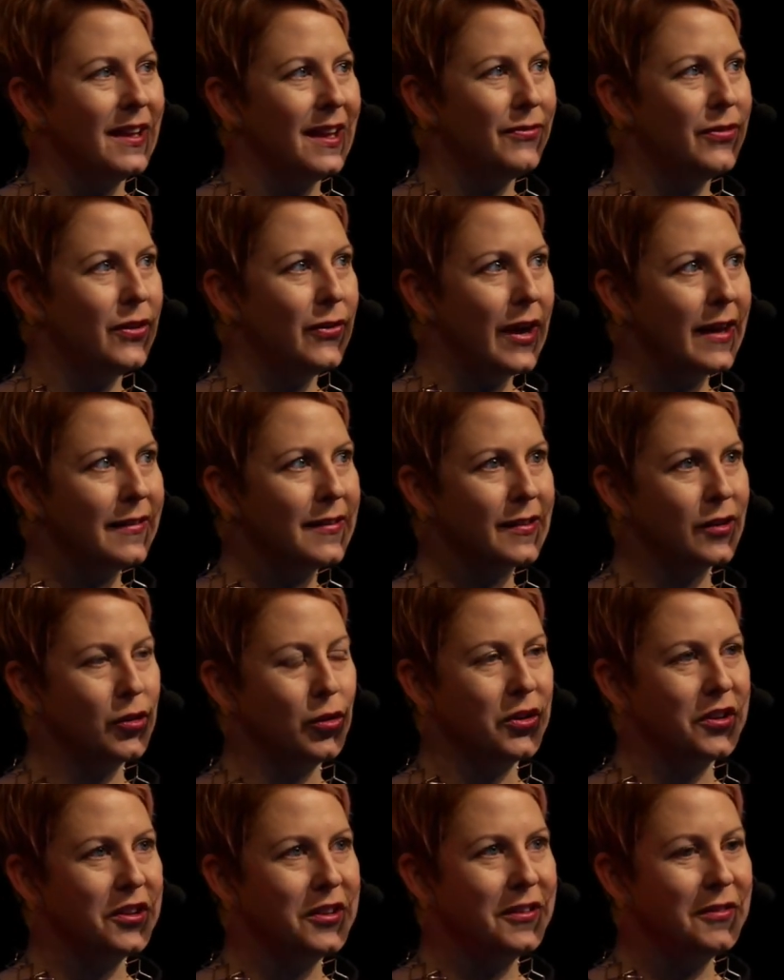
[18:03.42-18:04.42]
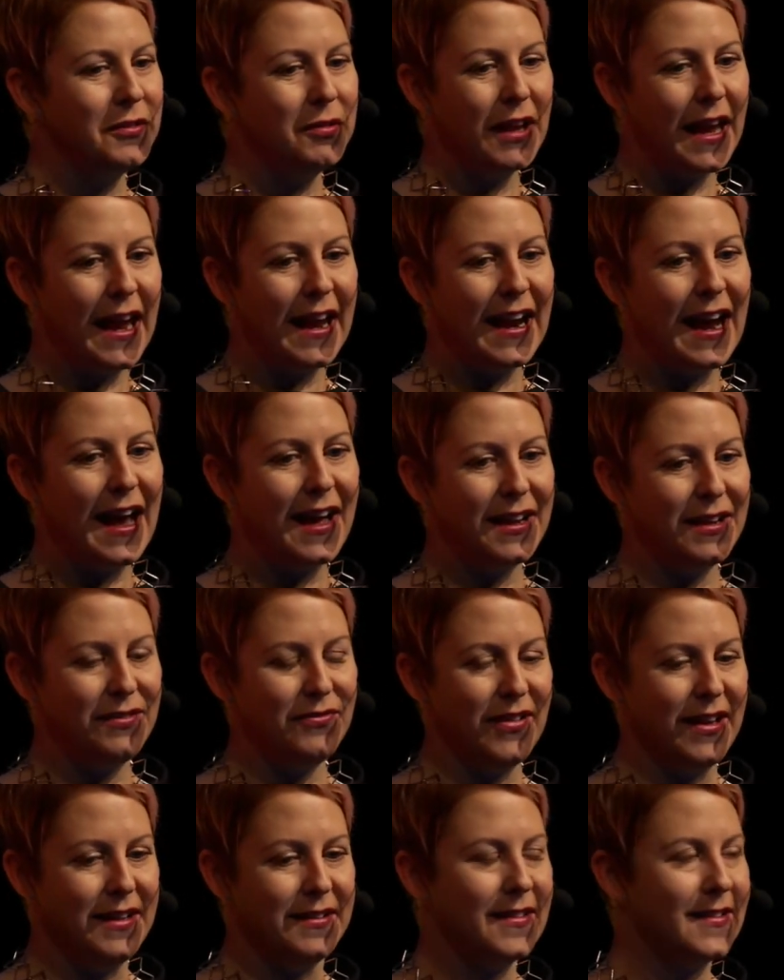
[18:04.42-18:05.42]
If you ask Google, AI
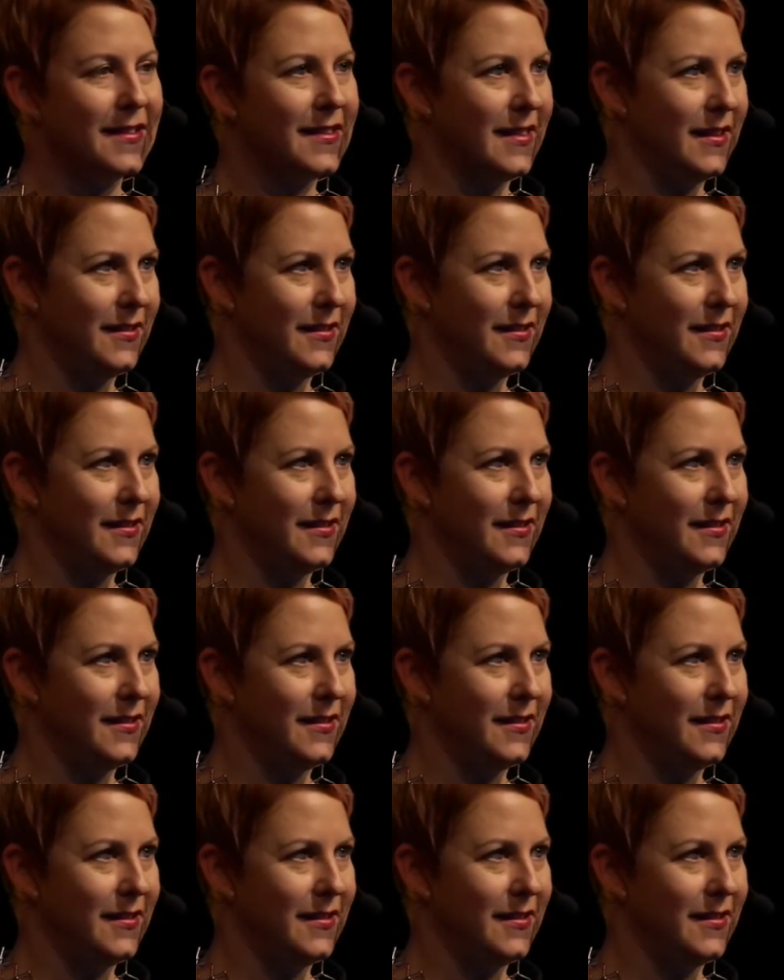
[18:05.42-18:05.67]
invents,